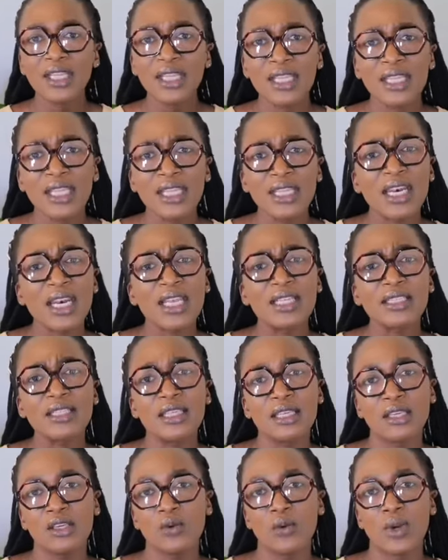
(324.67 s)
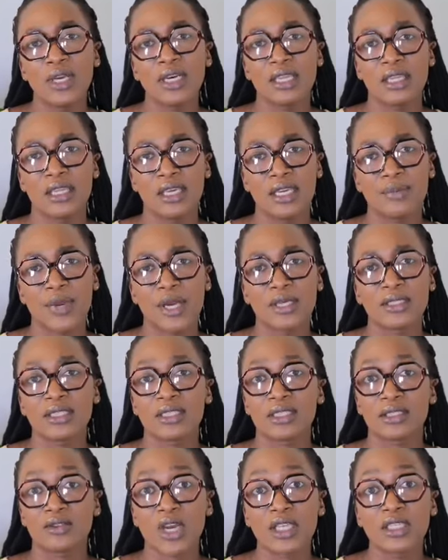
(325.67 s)
And then the next thing you want to think about
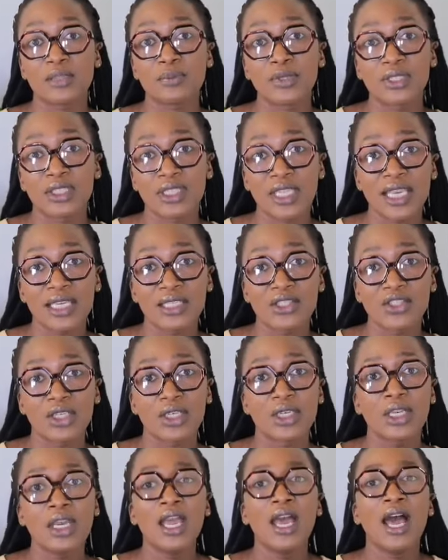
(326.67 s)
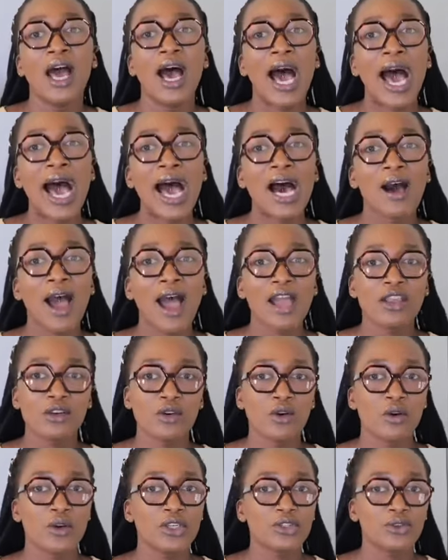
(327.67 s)
is transportation. How are
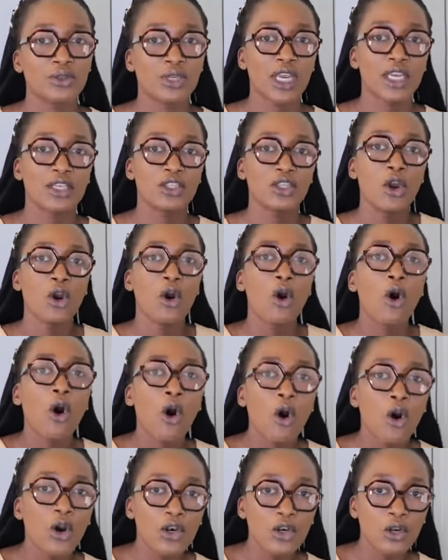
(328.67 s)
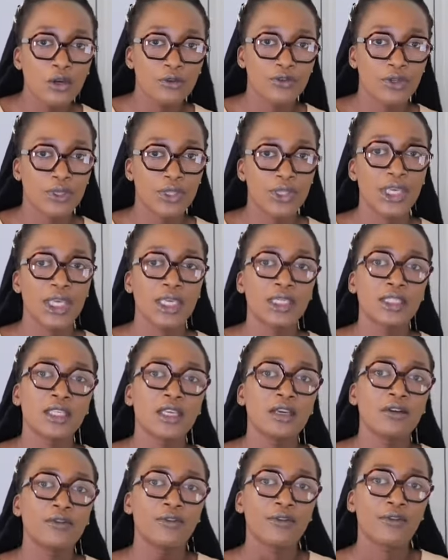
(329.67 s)
you going to get all of your
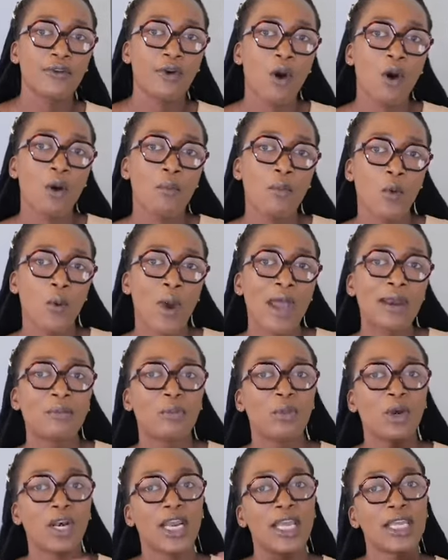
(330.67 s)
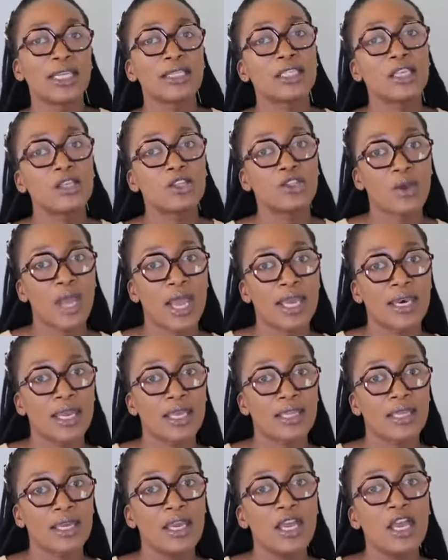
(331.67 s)
things from one place to
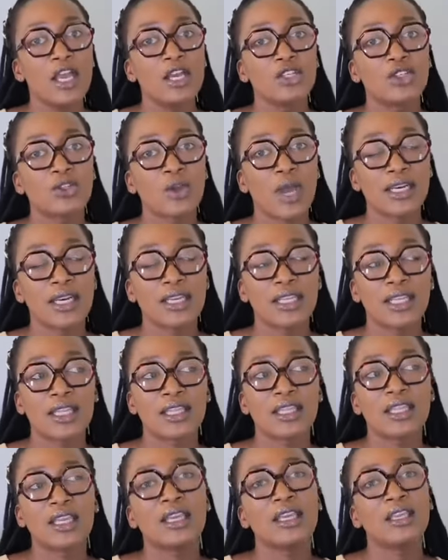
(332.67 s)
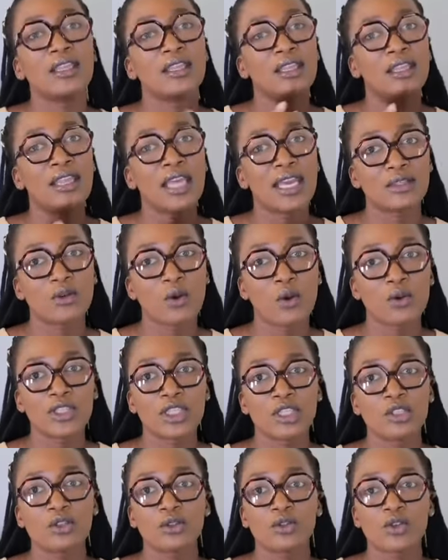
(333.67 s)
another? So another thing that
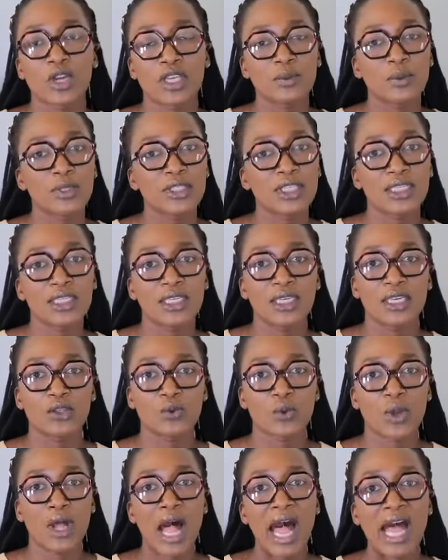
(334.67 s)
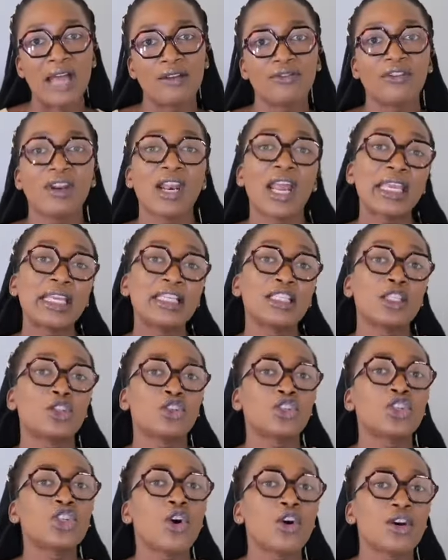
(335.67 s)
goes into transportation as well, I feel like,
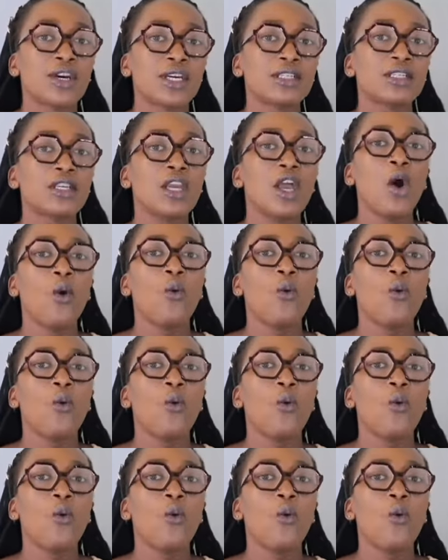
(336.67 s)
it's storage.